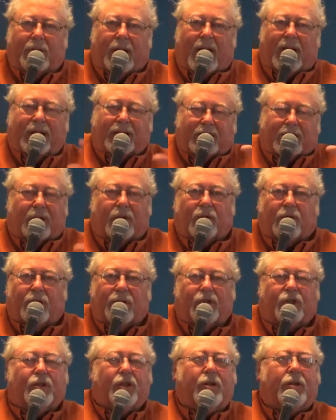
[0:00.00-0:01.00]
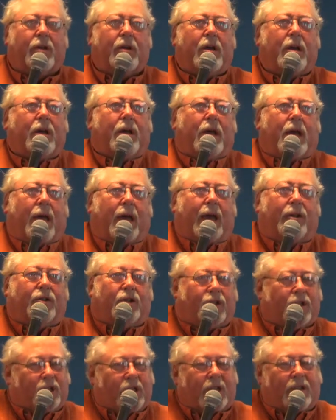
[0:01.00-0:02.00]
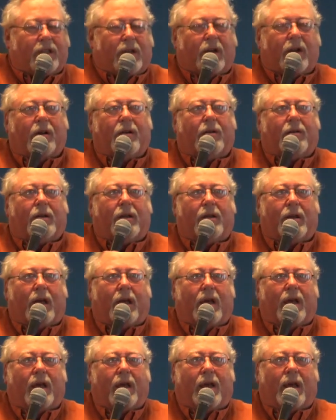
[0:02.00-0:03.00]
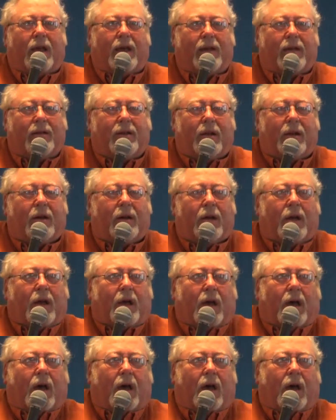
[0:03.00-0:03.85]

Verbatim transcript: Nice little Christian, and just sit there and and, and uh,